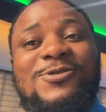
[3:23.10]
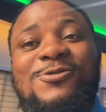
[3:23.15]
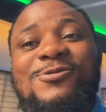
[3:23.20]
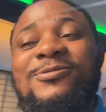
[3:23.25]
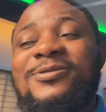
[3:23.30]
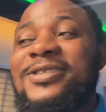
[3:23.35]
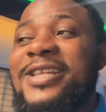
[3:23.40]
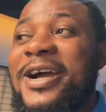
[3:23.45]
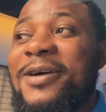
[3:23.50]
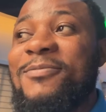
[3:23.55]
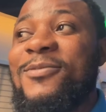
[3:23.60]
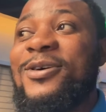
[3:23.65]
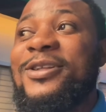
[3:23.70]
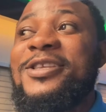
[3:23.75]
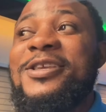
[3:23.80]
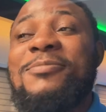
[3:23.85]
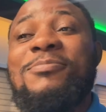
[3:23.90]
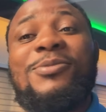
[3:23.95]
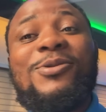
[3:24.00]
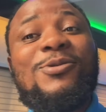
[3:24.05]
use that
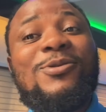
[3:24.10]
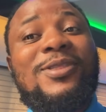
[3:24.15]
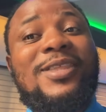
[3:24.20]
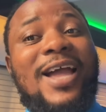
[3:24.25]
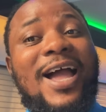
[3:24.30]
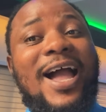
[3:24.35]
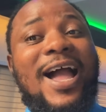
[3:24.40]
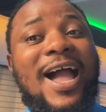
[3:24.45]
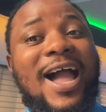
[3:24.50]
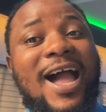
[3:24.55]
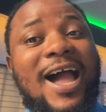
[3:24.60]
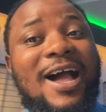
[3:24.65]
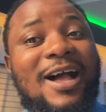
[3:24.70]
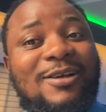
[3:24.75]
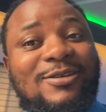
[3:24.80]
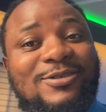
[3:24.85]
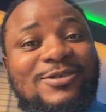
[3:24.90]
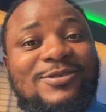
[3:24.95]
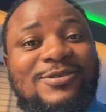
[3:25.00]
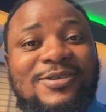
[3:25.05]
money build that
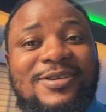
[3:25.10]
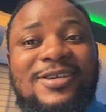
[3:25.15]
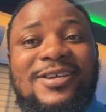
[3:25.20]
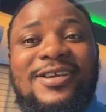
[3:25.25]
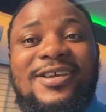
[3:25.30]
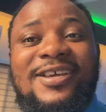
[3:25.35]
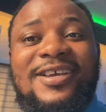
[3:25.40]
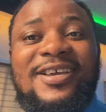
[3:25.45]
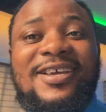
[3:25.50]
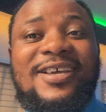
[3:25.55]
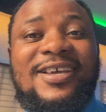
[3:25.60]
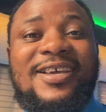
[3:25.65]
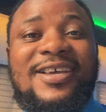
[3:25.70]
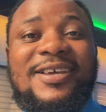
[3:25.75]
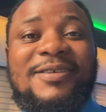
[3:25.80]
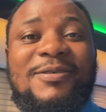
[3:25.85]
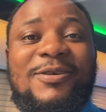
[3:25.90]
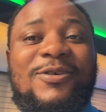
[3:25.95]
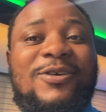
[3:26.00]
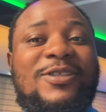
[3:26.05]
house.
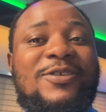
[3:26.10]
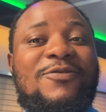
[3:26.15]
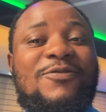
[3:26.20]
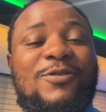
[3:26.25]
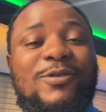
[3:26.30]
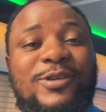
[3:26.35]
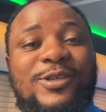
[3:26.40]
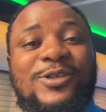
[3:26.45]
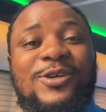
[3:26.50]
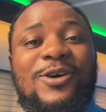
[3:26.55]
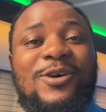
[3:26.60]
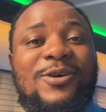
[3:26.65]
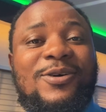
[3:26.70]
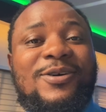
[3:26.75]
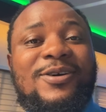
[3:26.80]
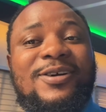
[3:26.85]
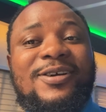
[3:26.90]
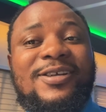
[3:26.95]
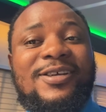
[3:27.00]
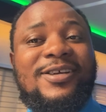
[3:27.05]
Because the future,
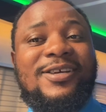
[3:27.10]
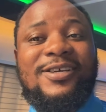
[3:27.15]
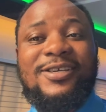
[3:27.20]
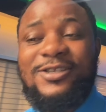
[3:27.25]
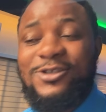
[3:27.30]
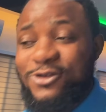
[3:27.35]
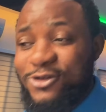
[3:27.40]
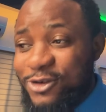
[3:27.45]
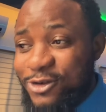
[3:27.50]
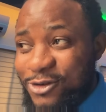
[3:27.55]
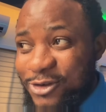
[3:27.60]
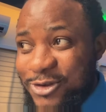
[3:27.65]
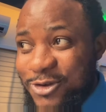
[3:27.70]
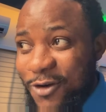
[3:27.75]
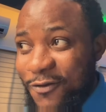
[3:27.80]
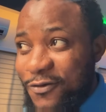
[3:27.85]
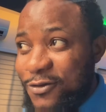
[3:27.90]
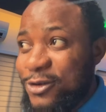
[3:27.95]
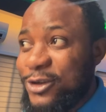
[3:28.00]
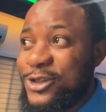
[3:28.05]
your your,
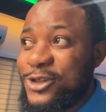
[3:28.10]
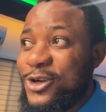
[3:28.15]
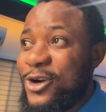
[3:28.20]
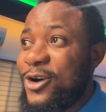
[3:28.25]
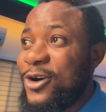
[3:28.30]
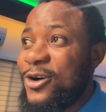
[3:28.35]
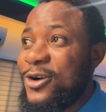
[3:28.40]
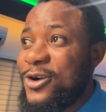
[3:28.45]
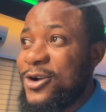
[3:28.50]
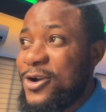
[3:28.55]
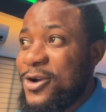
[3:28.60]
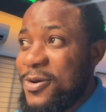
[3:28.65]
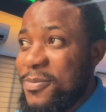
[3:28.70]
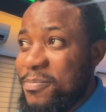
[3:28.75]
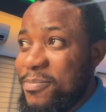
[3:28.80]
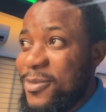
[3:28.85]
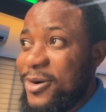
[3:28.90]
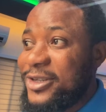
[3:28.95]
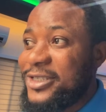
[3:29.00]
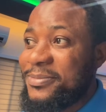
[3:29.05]
your future
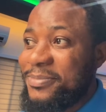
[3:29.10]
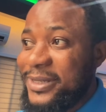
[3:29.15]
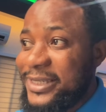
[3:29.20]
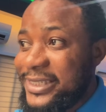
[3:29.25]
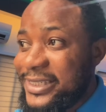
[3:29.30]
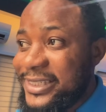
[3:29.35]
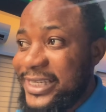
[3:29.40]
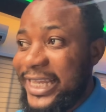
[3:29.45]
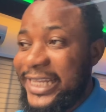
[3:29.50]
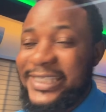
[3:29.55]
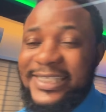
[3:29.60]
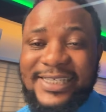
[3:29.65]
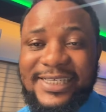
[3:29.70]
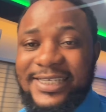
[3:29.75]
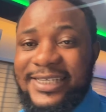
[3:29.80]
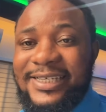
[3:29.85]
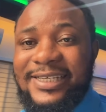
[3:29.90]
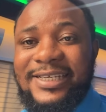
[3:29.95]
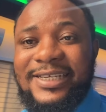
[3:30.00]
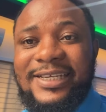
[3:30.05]
must be set.
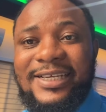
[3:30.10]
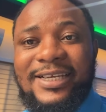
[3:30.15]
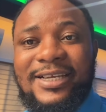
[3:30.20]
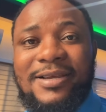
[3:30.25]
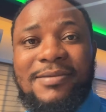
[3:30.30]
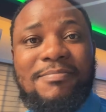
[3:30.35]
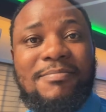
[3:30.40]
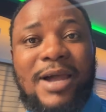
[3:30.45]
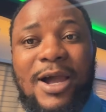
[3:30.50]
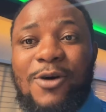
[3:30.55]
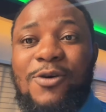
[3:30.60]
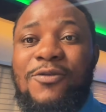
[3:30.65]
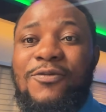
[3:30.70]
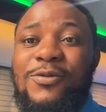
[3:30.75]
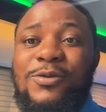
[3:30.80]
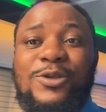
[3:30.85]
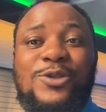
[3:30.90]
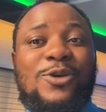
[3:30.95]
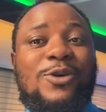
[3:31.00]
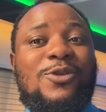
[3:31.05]
My own
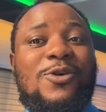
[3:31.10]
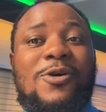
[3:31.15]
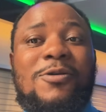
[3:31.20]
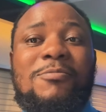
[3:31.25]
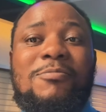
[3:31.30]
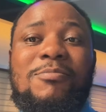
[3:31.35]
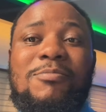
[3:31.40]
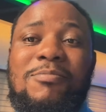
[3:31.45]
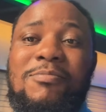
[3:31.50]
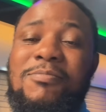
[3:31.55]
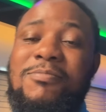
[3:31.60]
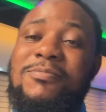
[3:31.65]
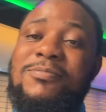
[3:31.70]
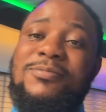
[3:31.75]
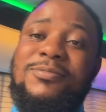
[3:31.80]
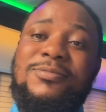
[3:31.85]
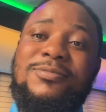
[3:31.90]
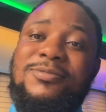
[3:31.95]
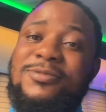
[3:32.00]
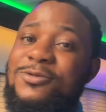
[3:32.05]
future don't
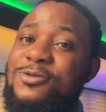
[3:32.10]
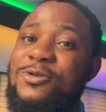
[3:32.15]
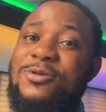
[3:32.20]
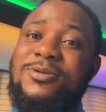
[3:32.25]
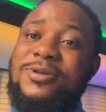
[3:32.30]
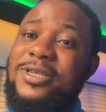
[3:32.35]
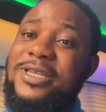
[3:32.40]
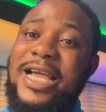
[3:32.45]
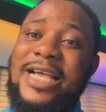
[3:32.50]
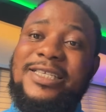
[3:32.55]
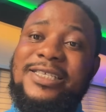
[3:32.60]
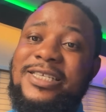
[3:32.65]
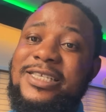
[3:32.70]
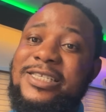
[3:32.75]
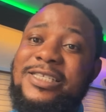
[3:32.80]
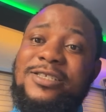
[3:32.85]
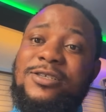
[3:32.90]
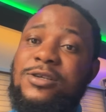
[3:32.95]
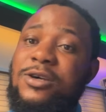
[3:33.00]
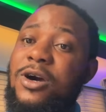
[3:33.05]
no, yeah, it
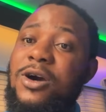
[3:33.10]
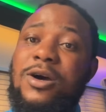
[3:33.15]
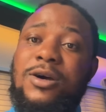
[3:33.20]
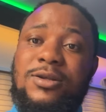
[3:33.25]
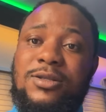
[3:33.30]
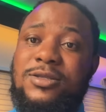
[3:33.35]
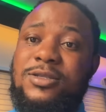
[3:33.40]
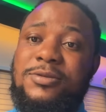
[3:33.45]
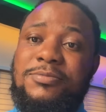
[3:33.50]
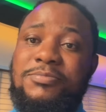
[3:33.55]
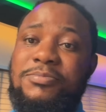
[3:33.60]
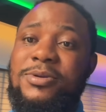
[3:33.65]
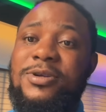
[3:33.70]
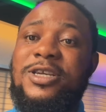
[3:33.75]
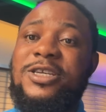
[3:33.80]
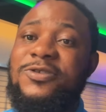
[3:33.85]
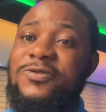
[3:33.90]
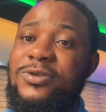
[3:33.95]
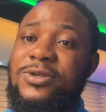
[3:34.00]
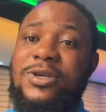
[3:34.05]
is gone. The
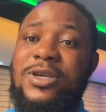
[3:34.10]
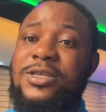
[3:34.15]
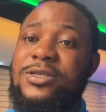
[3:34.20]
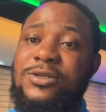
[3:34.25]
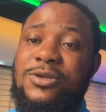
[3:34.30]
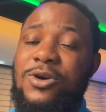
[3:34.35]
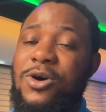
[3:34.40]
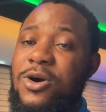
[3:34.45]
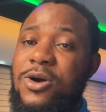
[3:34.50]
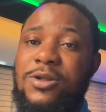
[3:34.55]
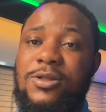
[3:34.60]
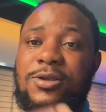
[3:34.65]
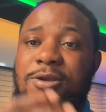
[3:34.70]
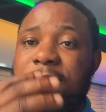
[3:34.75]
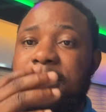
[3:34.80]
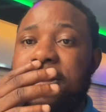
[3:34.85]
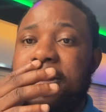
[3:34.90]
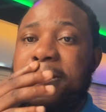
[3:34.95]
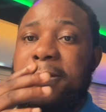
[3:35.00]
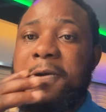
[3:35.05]
parents' future is gone.
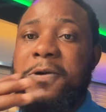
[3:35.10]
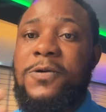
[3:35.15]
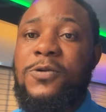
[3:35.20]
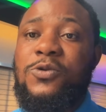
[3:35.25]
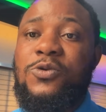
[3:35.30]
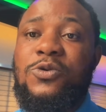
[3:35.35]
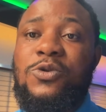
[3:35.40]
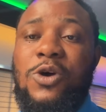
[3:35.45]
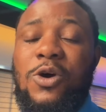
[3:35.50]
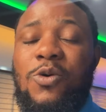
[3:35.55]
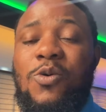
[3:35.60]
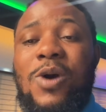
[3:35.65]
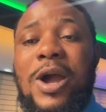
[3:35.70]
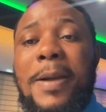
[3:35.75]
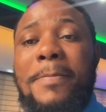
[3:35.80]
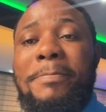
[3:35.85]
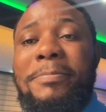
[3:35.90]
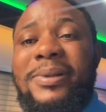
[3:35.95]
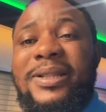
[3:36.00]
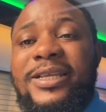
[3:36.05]
Do not go
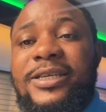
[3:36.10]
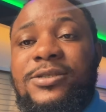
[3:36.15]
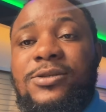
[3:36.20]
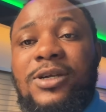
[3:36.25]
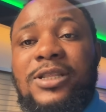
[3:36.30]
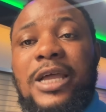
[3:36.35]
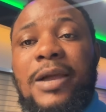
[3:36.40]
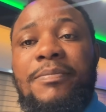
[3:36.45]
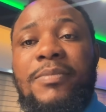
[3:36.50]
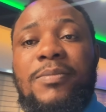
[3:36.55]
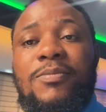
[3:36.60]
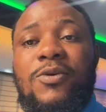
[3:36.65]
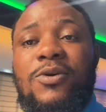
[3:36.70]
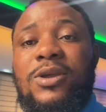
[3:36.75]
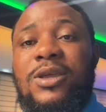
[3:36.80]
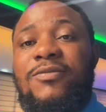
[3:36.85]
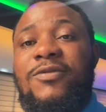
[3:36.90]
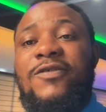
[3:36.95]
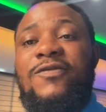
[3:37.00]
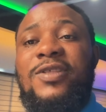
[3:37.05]
and please other people,
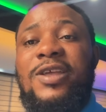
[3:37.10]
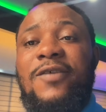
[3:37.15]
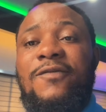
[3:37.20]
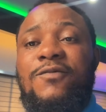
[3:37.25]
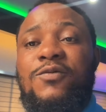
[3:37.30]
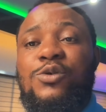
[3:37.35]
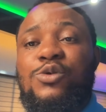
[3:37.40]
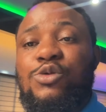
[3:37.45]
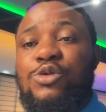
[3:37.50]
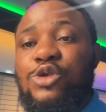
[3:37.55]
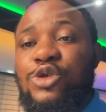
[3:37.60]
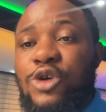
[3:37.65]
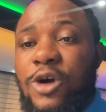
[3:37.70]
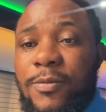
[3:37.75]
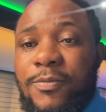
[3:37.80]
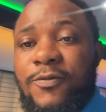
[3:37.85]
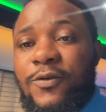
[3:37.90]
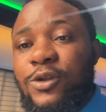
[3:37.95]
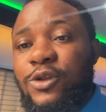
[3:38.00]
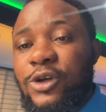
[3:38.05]
giving them food to
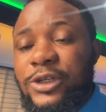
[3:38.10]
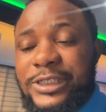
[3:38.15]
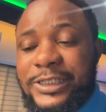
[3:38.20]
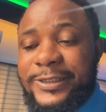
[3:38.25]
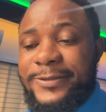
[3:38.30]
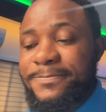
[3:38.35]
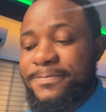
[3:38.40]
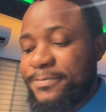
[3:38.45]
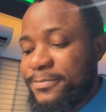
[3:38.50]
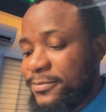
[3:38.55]
chop for nothing.